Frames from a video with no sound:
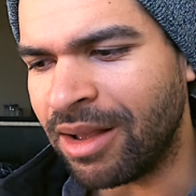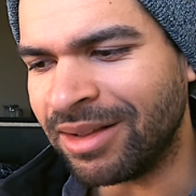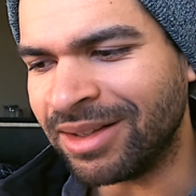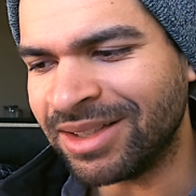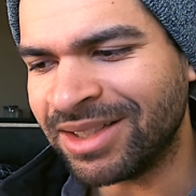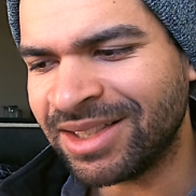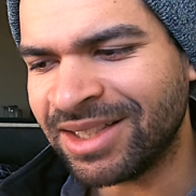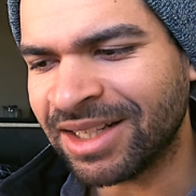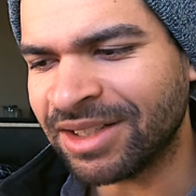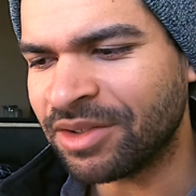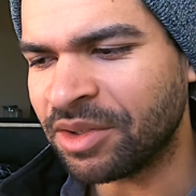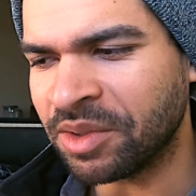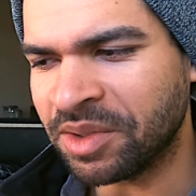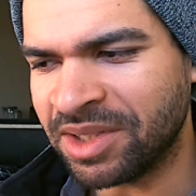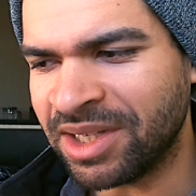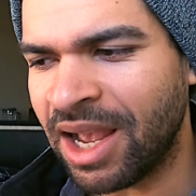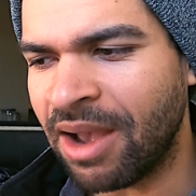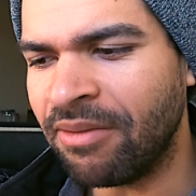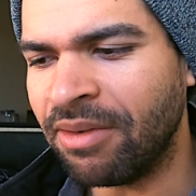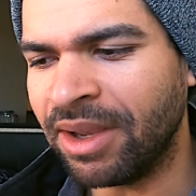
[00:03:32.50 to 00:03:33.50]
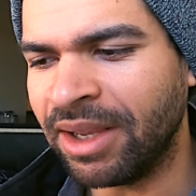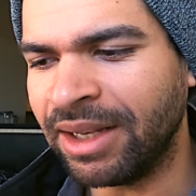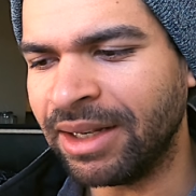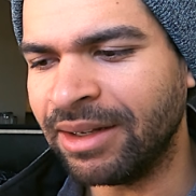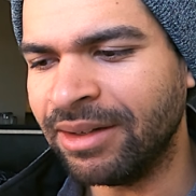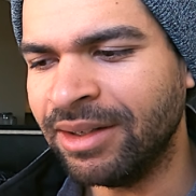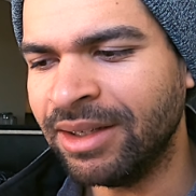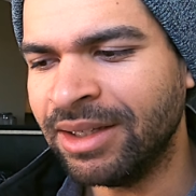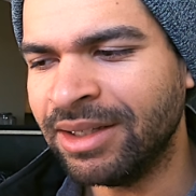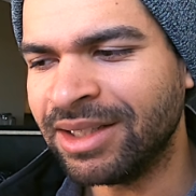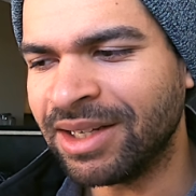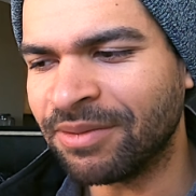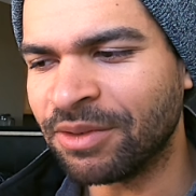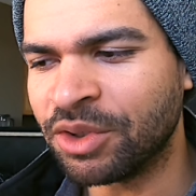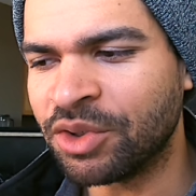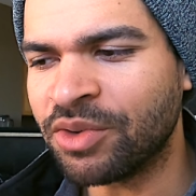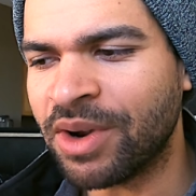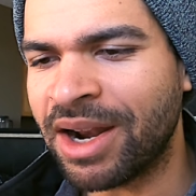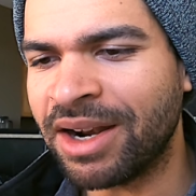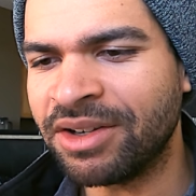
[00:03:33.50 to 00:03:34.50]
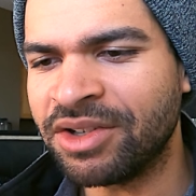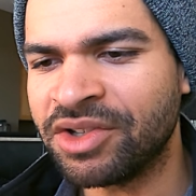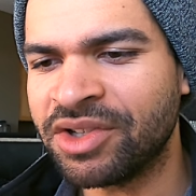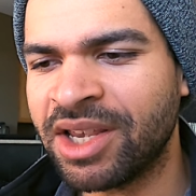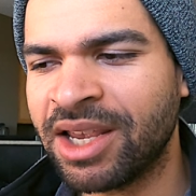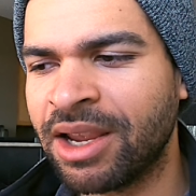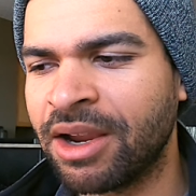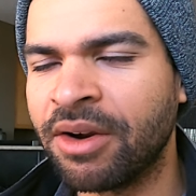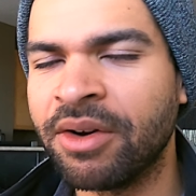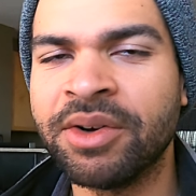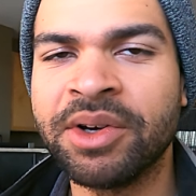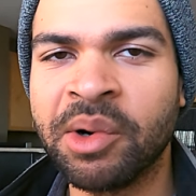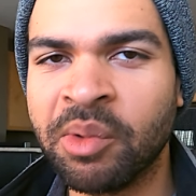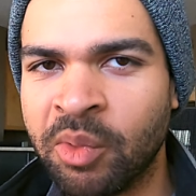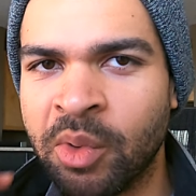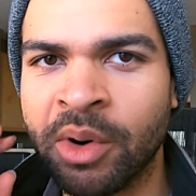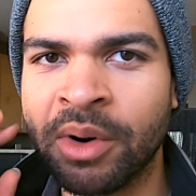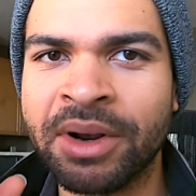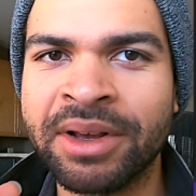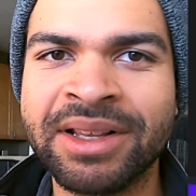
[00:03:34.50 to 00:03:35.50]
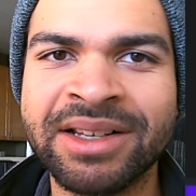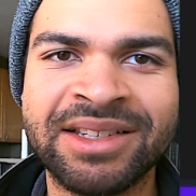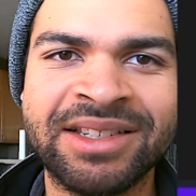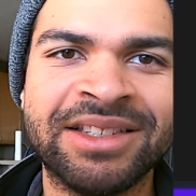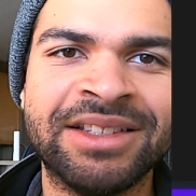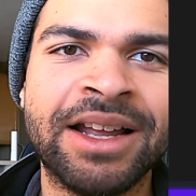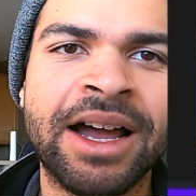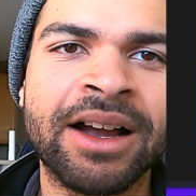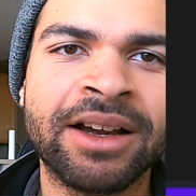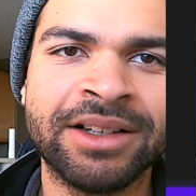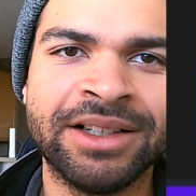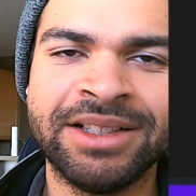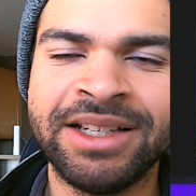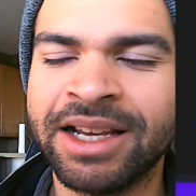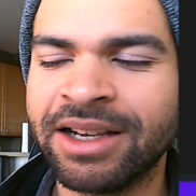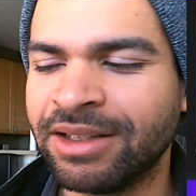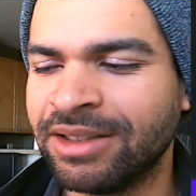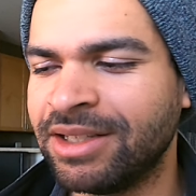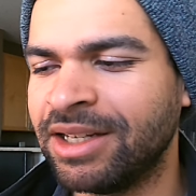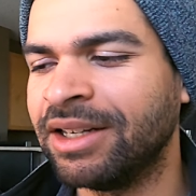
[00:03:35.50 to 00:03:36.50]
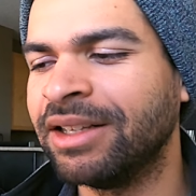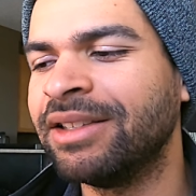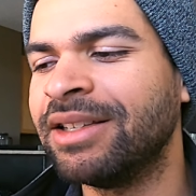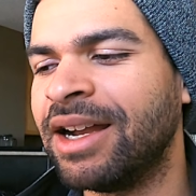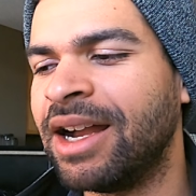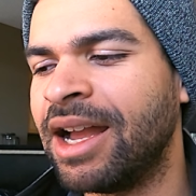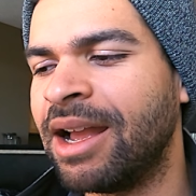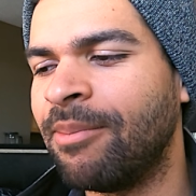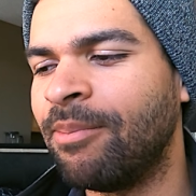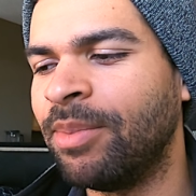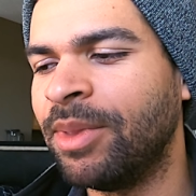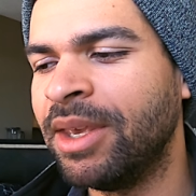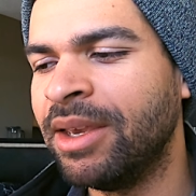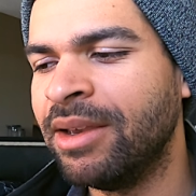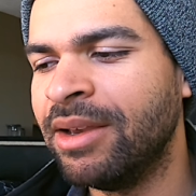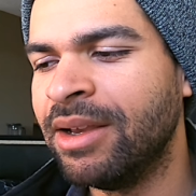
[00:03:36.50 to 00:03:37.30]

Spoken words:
6 or 7 different strategies here. Don't worry, this is not gonna take a ton of time.